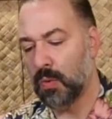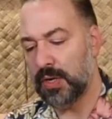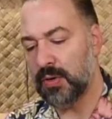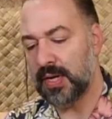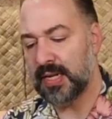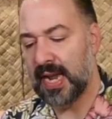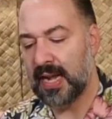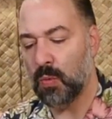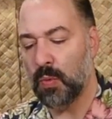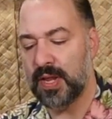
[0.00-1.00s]
where you can get
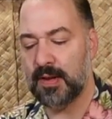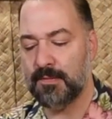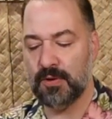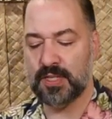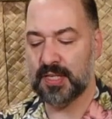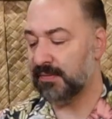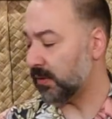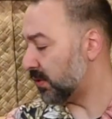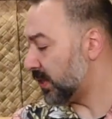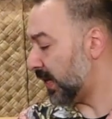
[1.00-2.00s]
it with it for
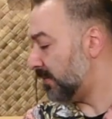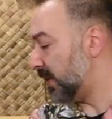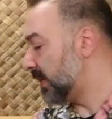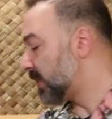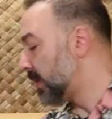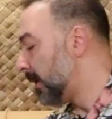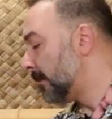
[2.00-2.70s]
significant savings.